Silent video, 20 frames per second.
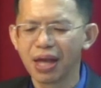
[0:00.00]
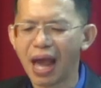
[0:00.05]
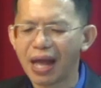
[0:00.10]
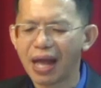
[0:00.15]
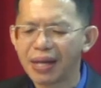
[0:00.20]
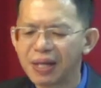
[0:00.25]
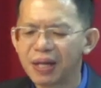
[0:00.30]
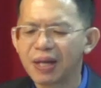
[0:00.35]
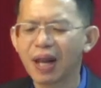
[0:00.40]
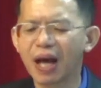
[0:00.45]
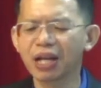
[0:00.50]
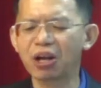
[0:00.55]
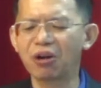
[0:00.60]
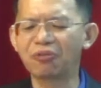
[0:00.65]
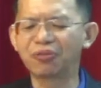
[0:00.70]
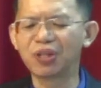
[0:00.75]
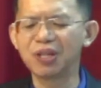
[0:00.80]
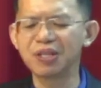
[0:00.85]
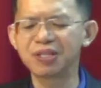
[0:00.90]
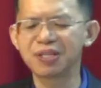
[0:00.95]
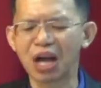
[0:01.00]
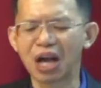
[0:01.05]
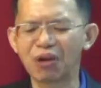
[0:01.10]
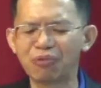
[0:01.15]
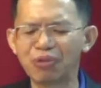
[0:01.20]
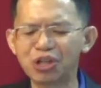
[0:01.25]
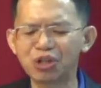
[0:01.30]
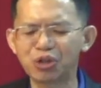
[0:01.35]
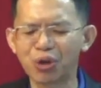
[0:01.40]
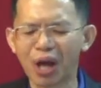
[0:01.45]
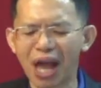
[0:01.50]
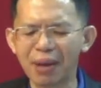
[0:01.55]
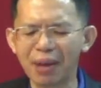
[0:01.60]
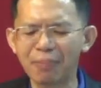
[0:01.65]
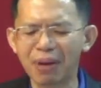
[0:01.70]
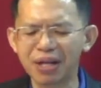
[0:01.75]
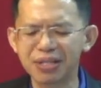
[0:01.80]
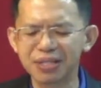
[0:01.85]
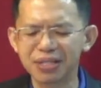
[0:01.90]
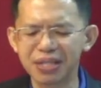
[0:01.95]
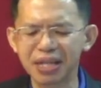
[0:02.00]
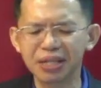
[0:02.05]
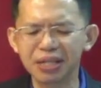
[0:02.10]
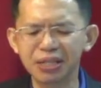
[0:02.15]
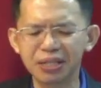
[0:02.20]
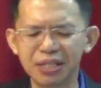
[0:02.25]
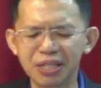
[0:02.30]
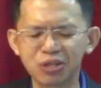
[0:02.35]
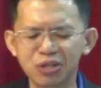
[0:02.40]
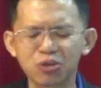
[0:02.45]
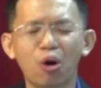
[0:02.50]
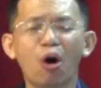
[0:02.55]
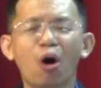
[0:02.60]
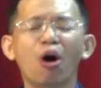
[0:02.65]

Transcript: And in light of this, I wish to end by saying this to